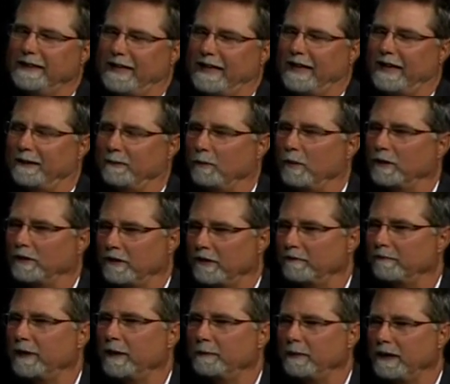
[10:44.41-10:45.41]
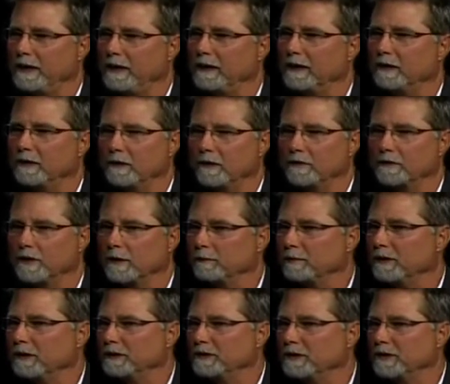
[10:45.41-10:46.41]
Yeah, and wondering if maybe he didn't do
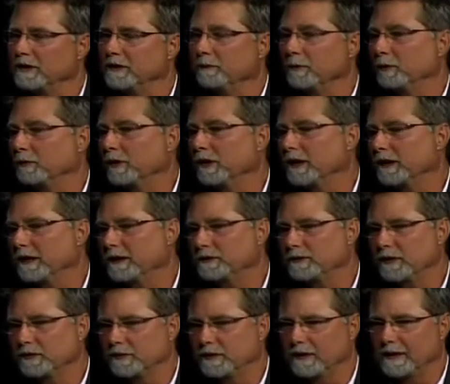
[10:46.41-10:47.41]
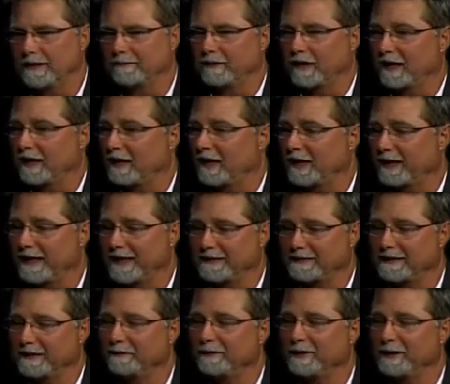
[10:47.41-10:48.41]
something he shouldn't, when really it's just that I've got a lot of
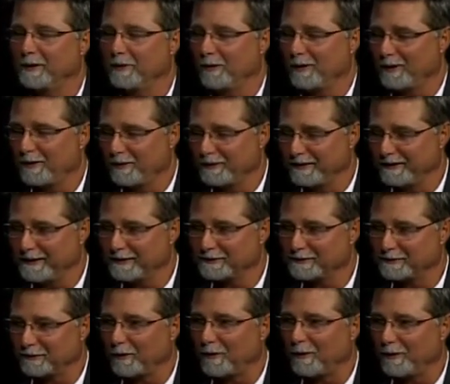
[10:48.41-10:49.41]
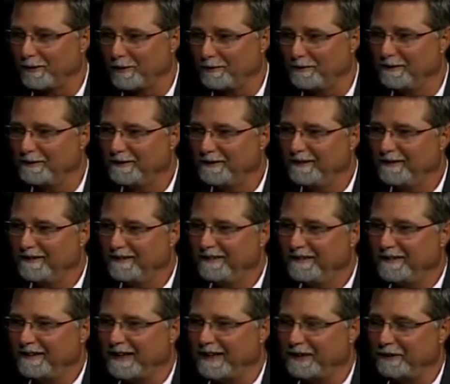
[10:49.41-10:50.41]
activity going on in this soil.
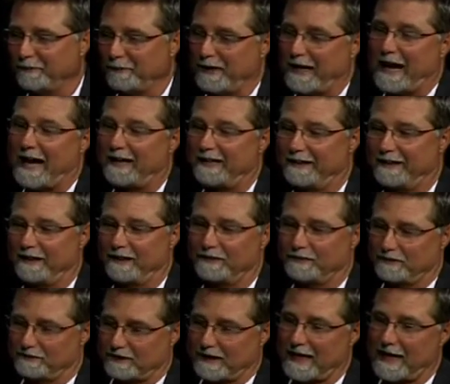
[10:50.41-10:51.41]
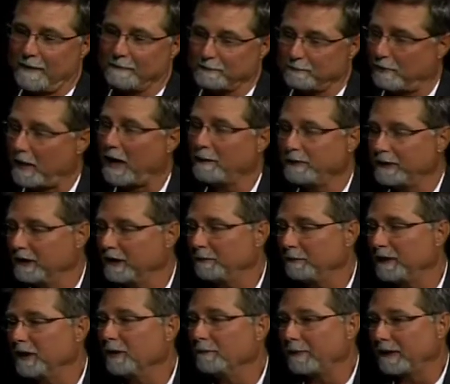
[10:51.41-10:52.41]
And the reality is time's probably going to
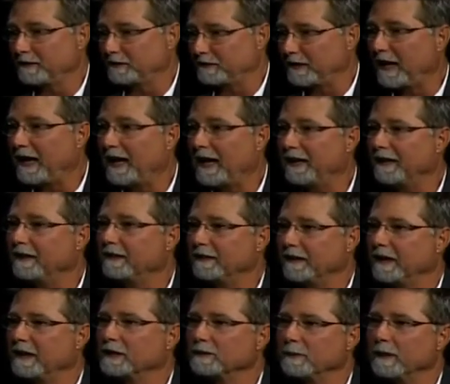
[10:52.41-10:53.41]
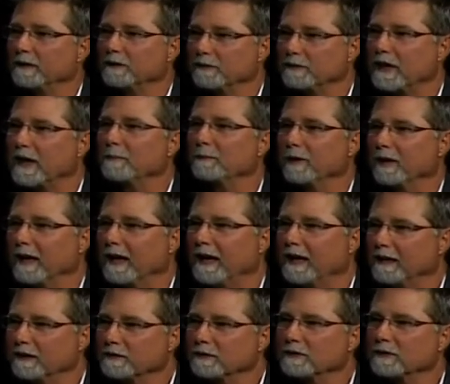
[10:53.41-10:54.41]
be on my side and things may
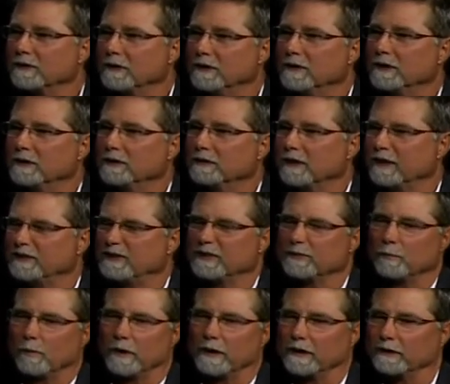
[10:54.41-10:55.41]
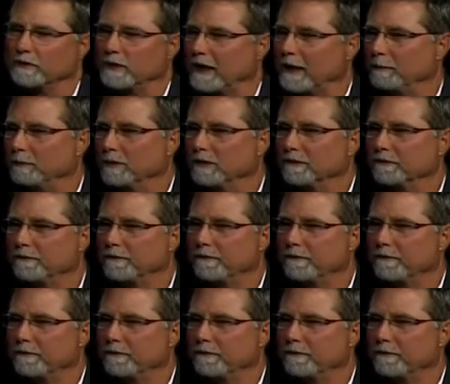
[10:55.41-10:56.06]
stabilize. So that's just one example of.